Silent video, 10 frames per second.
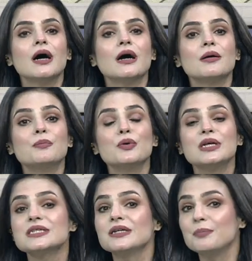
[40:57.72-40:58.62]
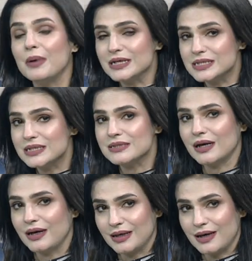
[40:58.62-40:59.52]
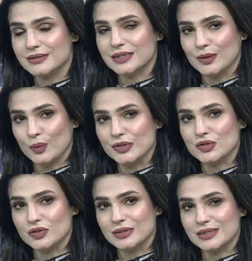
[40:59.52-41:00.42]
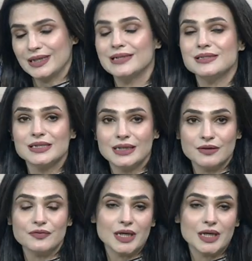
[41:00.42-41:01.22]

political parties are asking questions. Let's see if